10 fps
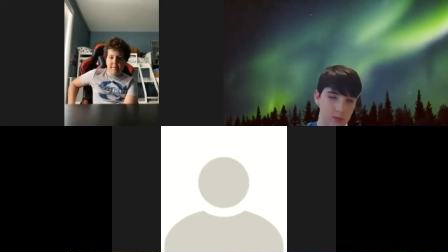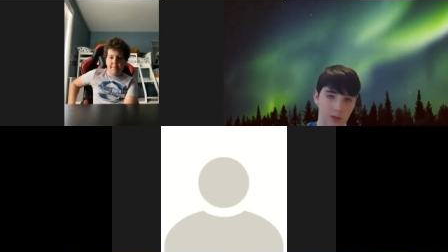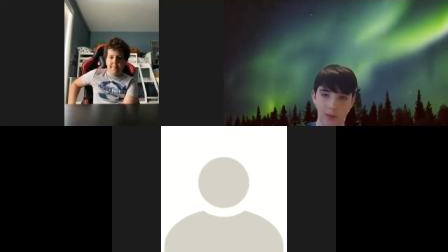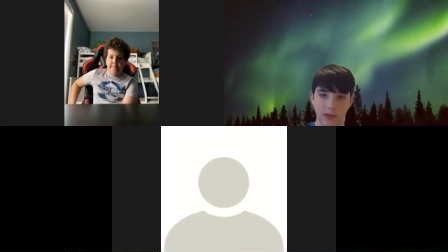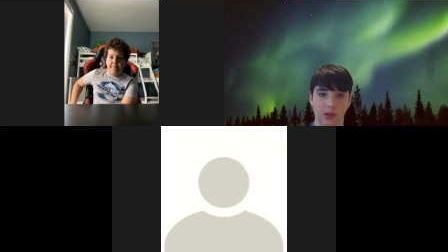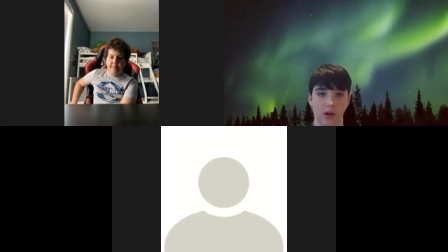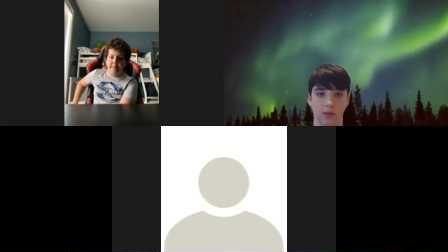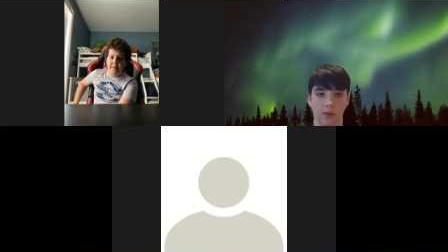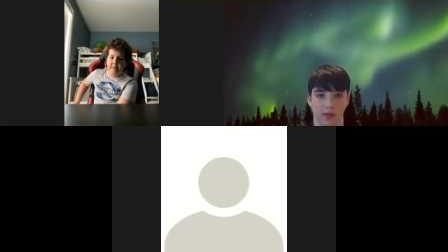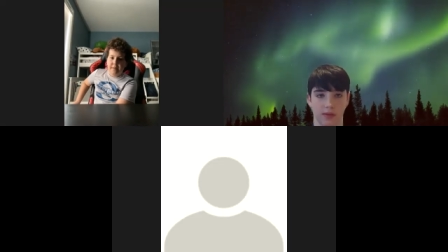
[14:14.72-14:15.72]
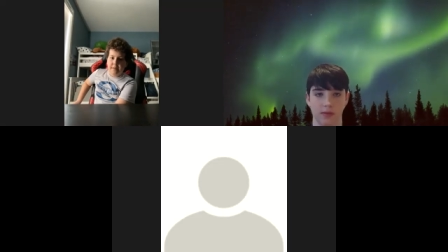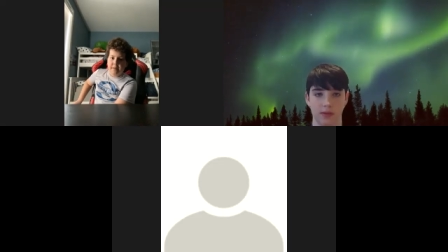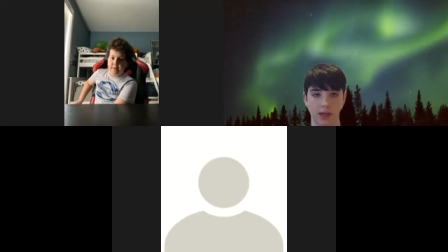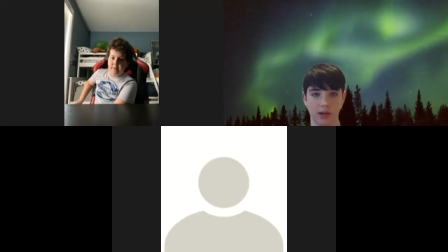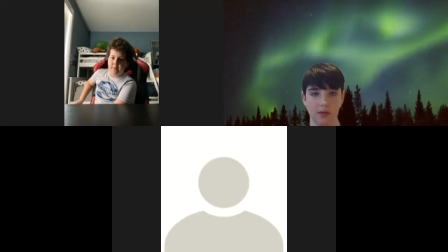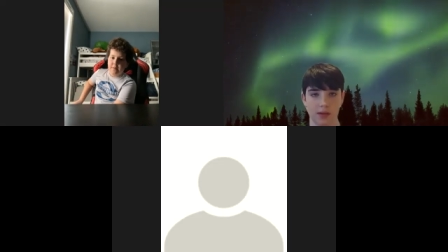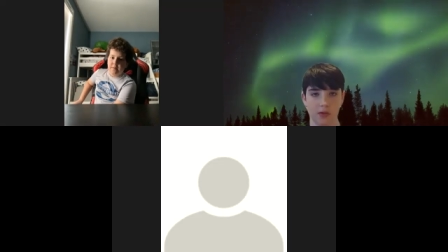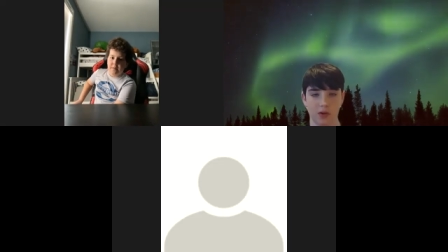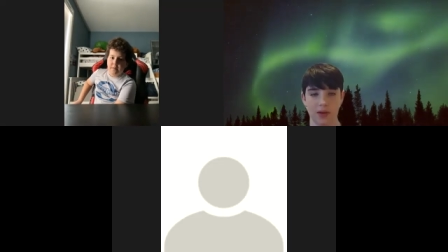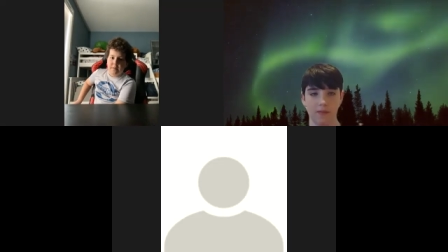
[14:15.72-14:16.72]
store with no, they don't give
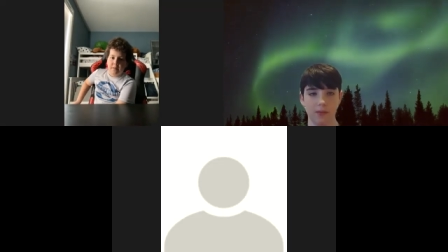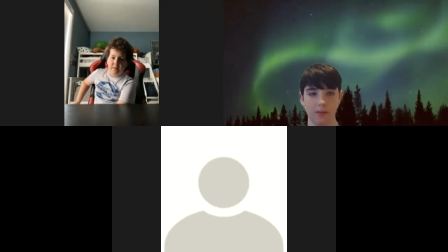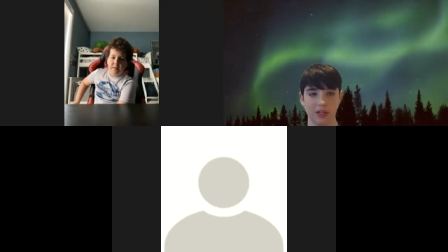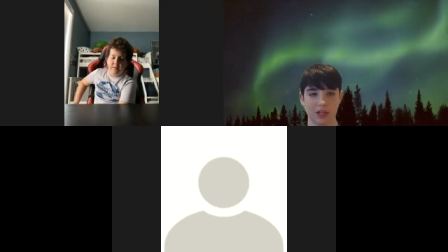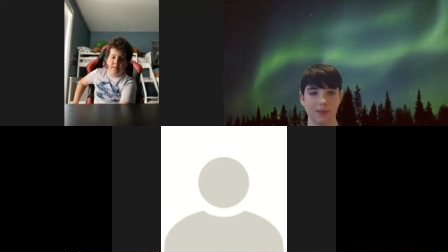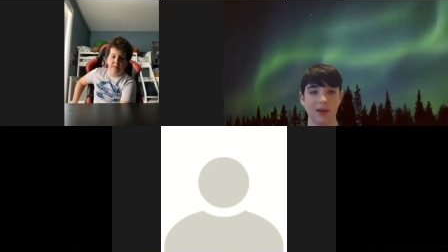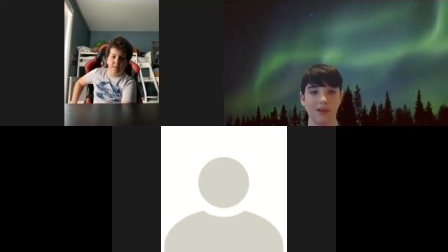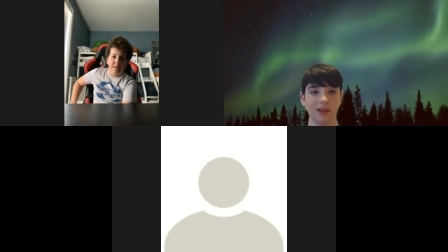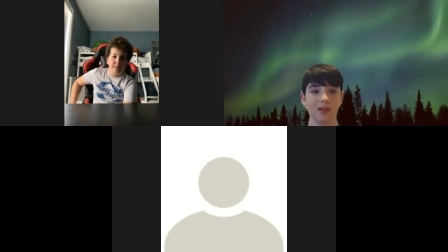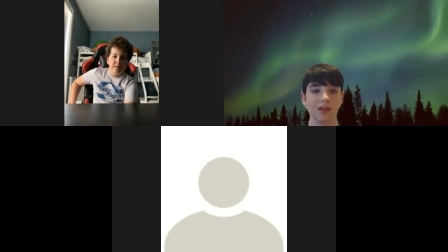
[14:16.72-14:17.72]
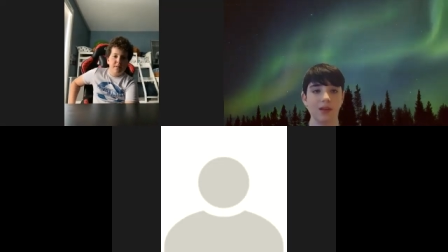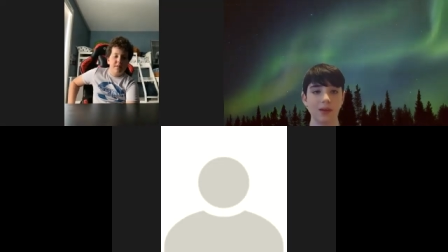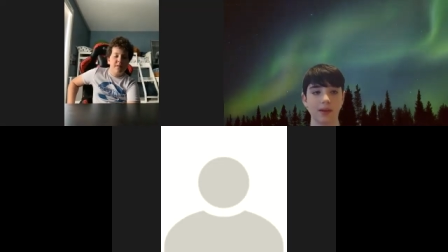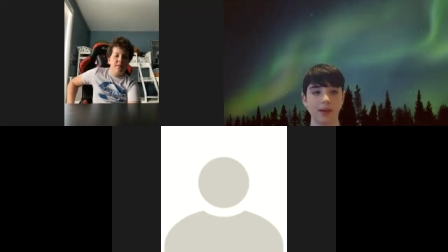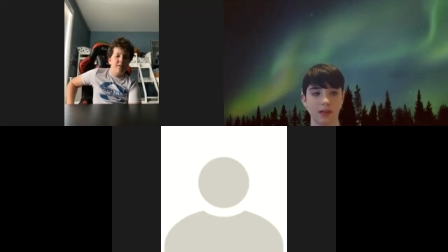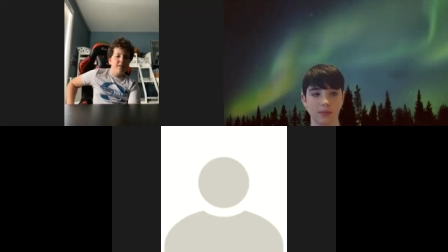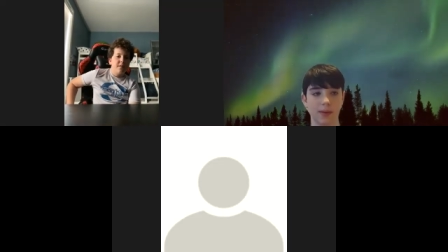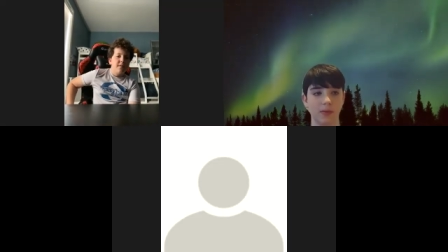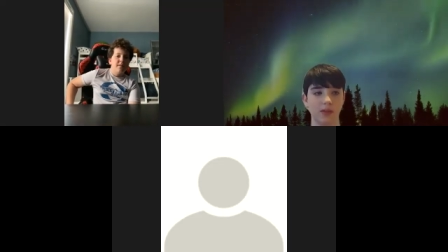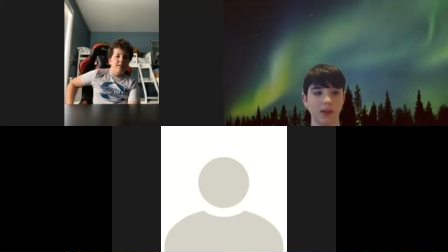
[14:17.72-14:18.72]
you any information about it because
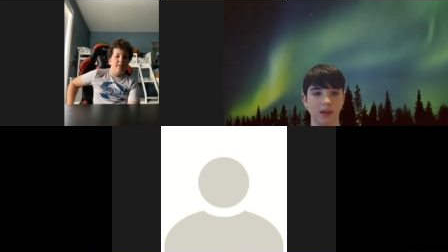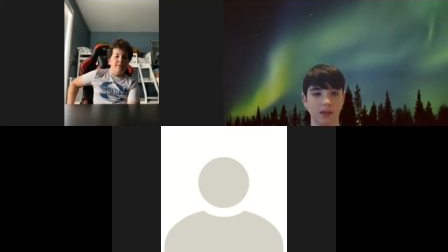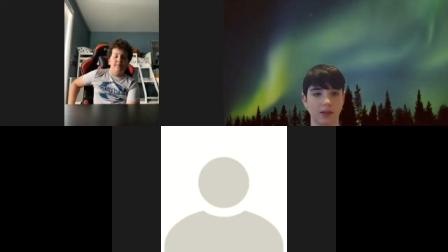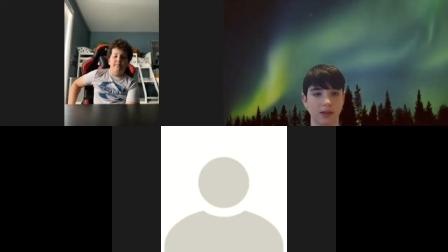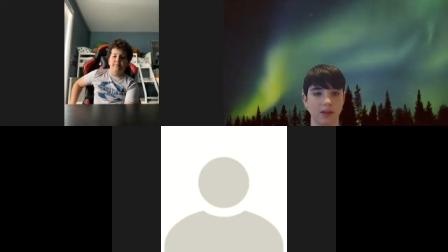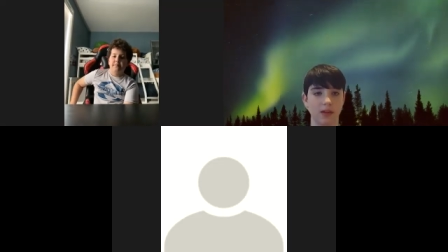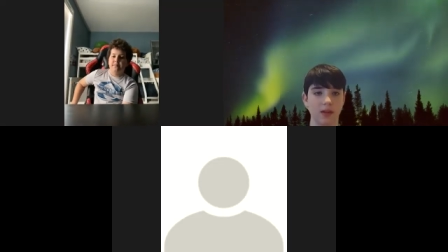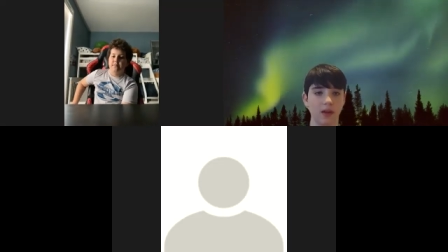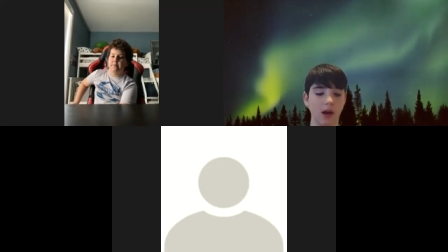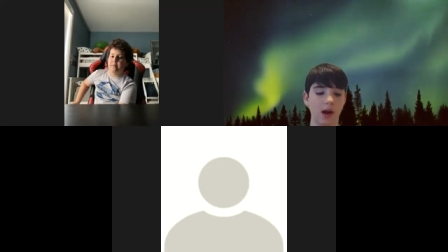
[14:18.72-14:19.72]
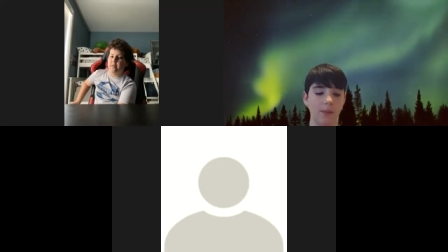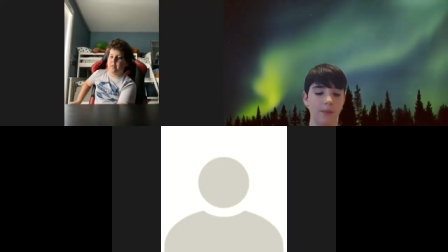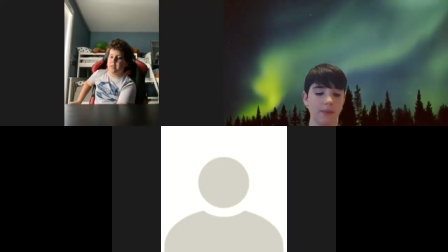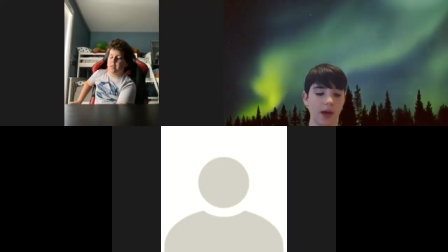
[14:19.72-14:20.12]
people think, um,